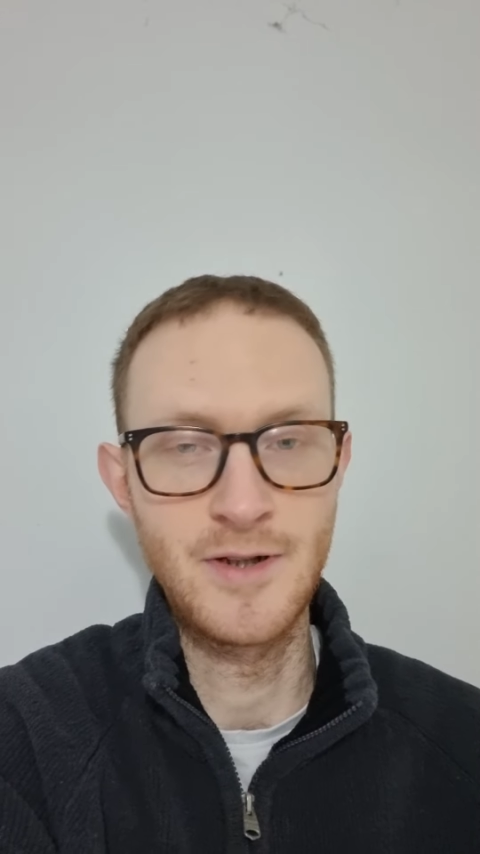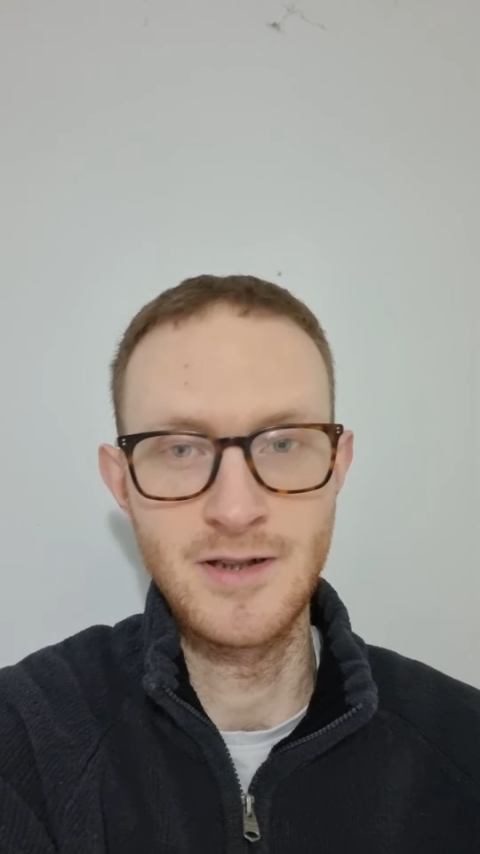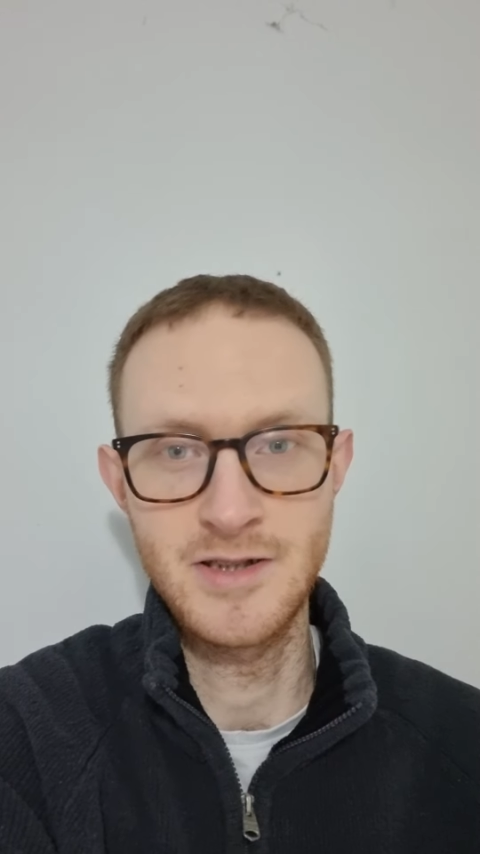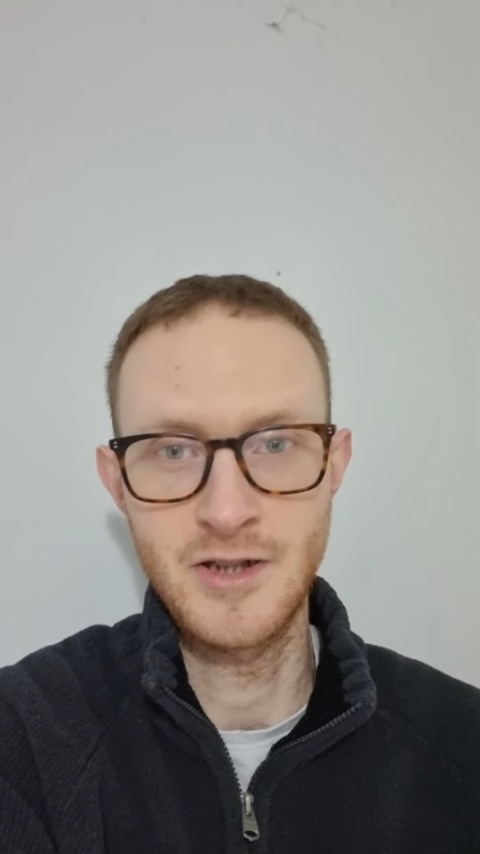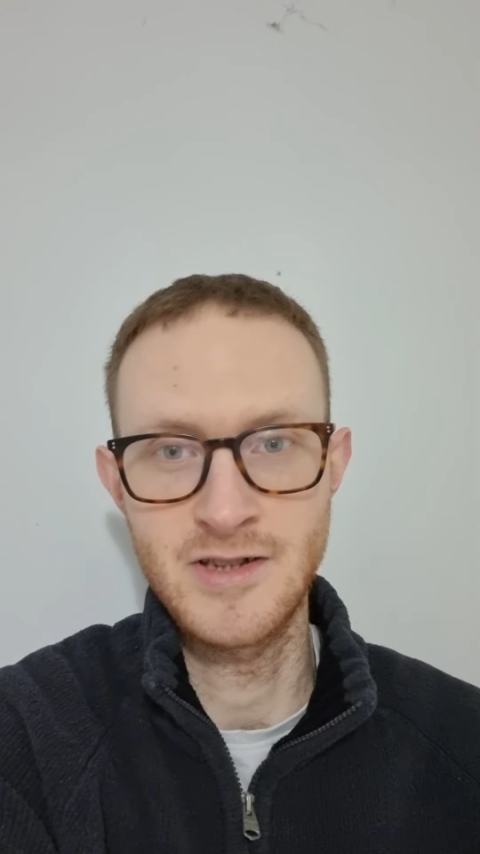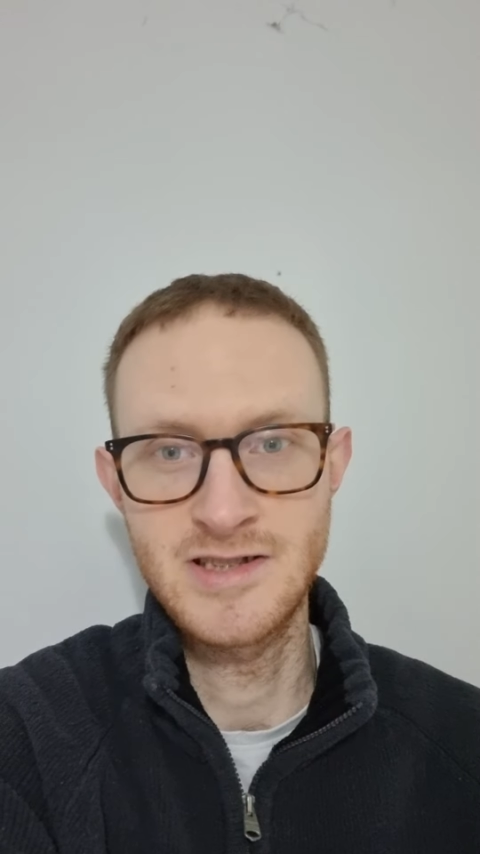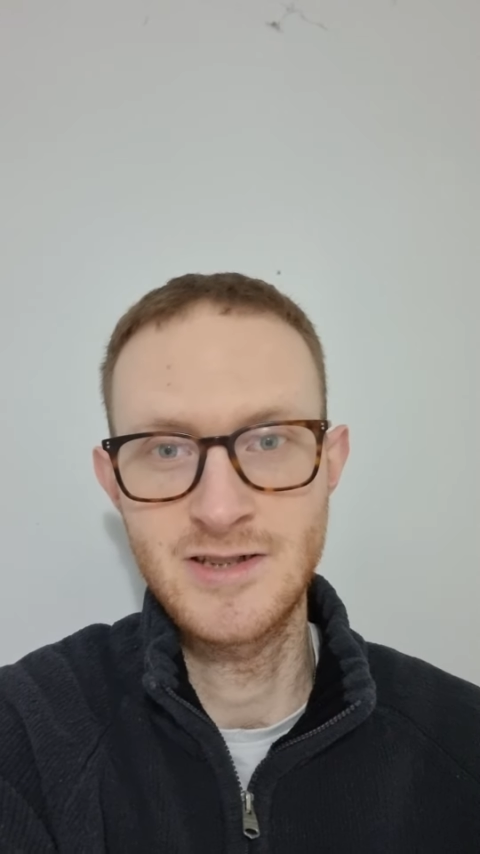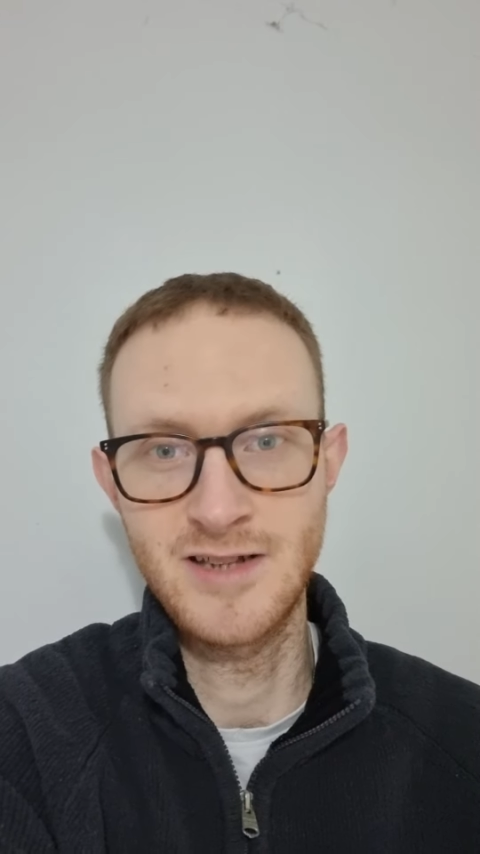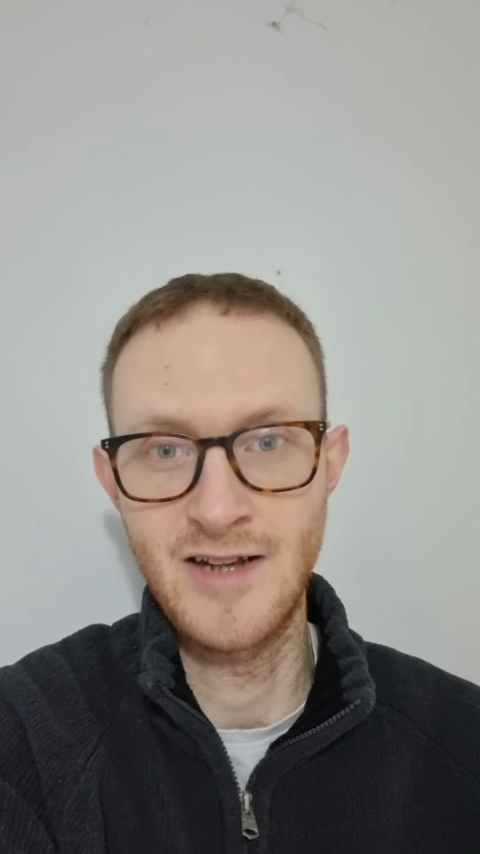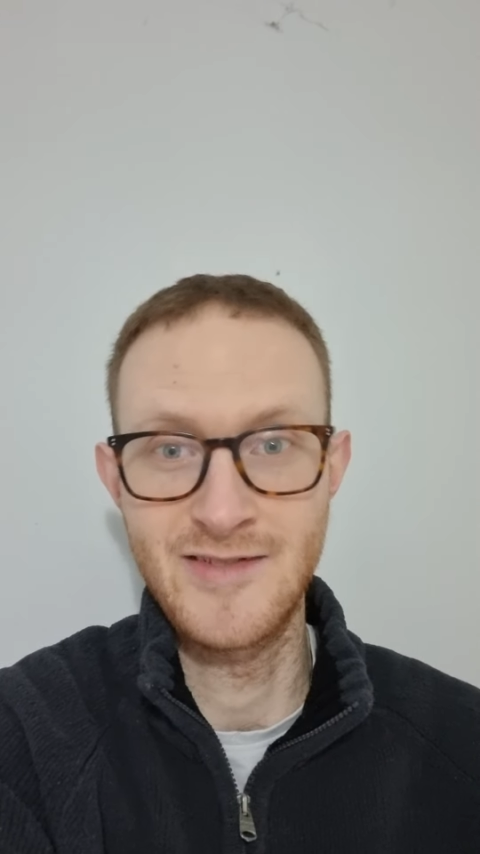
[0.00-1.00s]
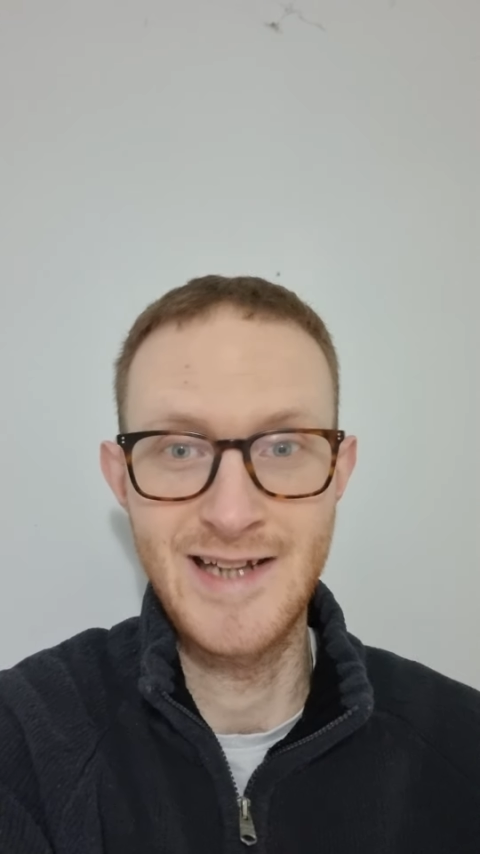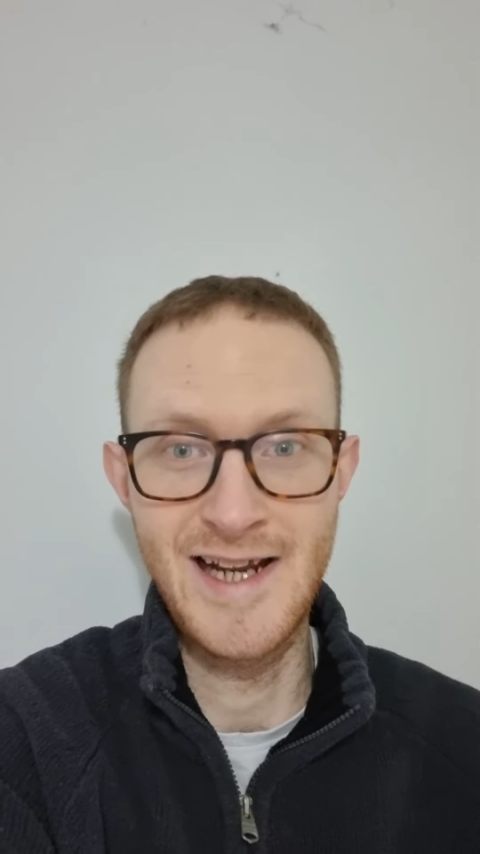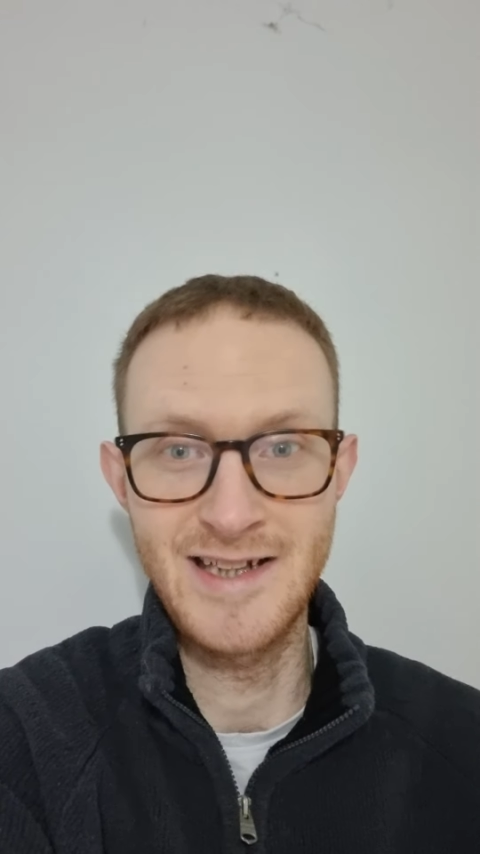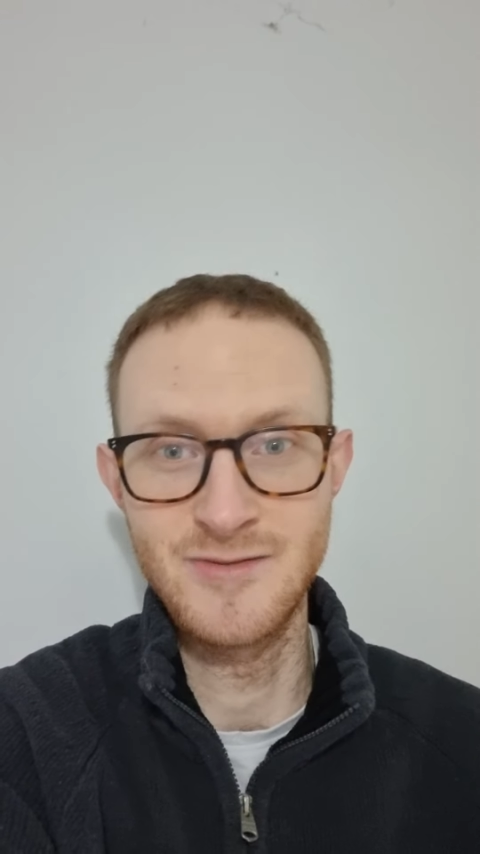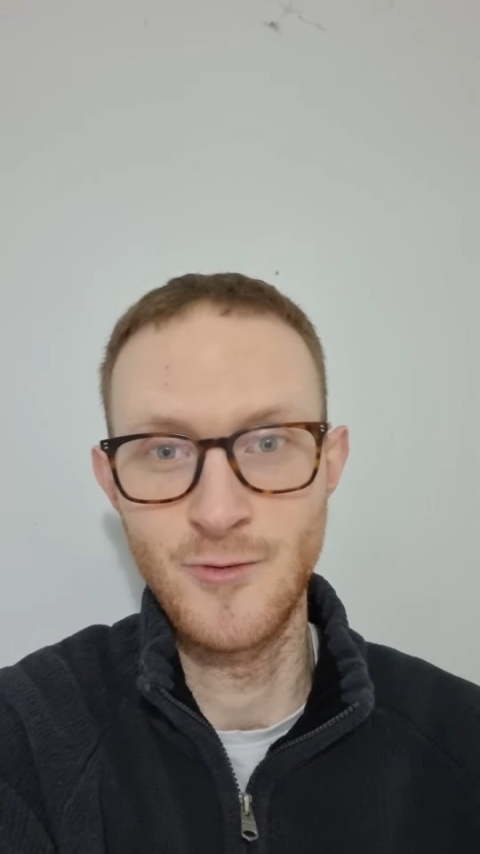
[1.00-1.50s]
but I still have
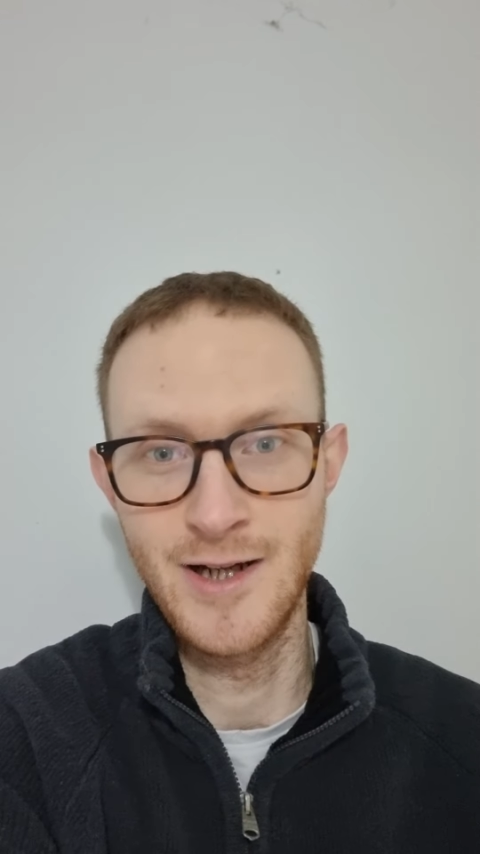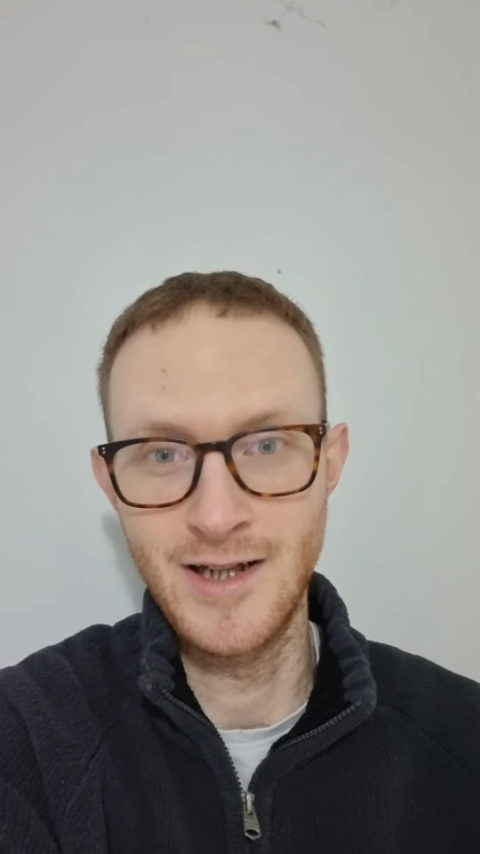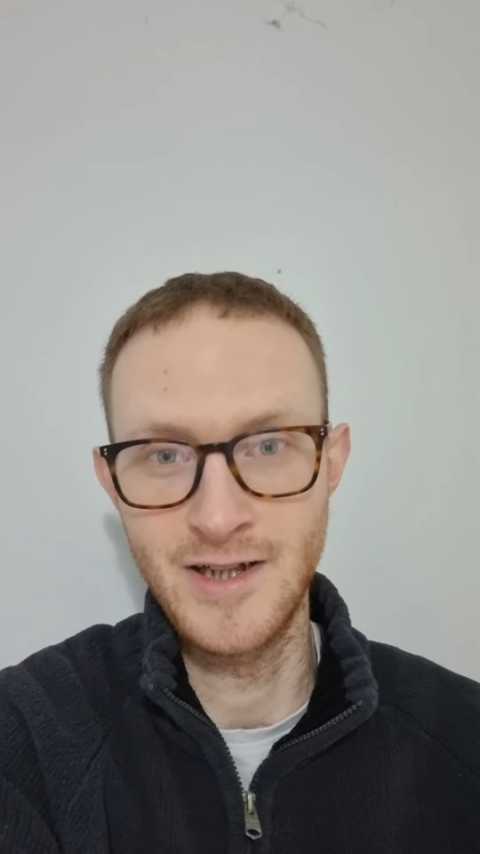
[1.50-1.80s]
days where,